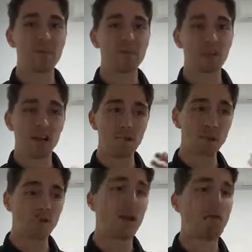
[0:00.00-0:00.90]
fan, but I'm
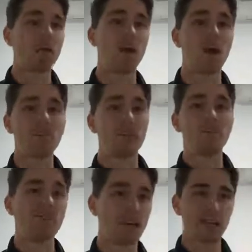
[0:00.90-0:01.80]
not that one-eyed that
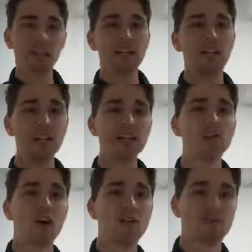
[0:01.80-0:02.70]
I'd be like, the
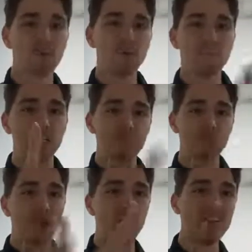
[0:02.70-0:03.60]
lid's off,
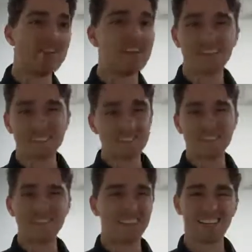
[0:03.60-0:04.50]
premiership's on.
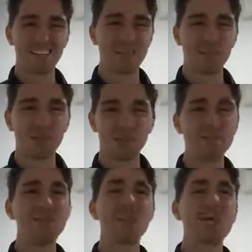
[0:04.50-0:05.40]

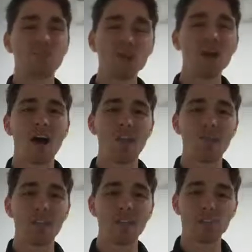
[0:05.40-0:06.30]
We'd be 2.5
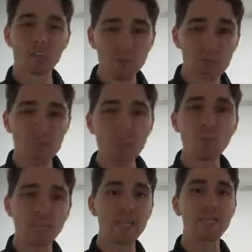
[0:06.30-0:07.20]
wins. We would still
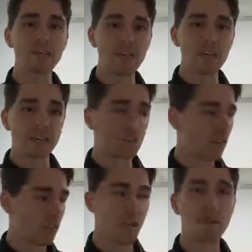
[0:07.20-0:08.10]
be
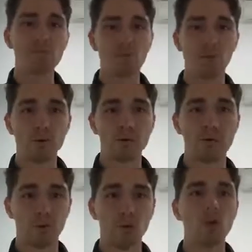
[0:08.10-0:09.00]
like a couple of points
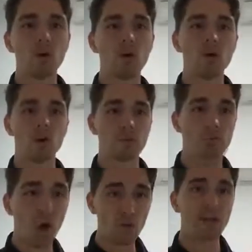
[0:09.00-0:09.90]
below Gold
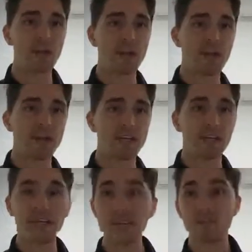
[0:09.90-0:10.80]
Coast on the ladder,
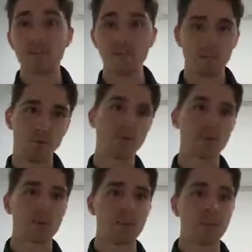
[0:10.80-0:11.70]
even if we win
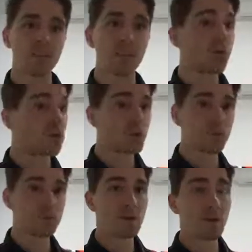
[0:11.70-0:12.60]
this game. Everyone
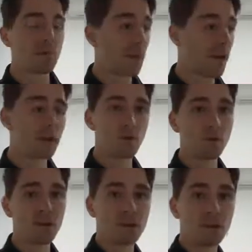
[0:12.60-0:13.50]
talks about how bad Gold
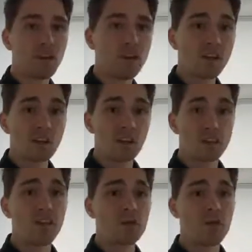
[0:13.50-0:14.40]
Coast have been.
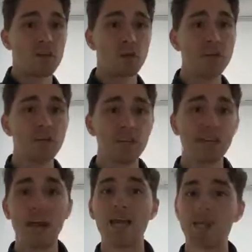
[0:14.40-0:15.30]
Think about it. We are a
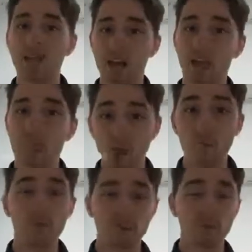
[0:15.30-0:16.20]
game and a half
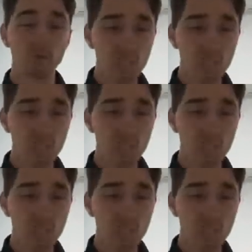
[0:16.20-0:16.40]
off them. We're